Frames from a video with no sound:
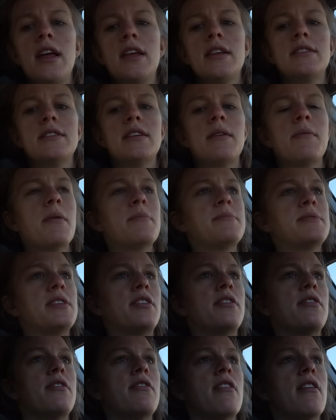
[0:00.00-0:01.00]
Sometimes
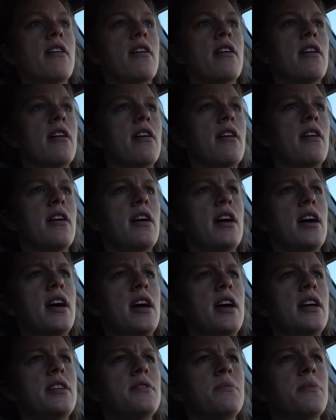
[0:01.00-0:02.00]
they're not.
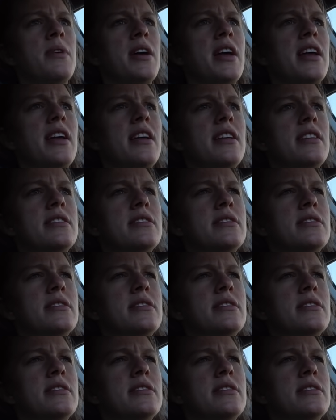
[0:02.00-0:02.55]
Wait.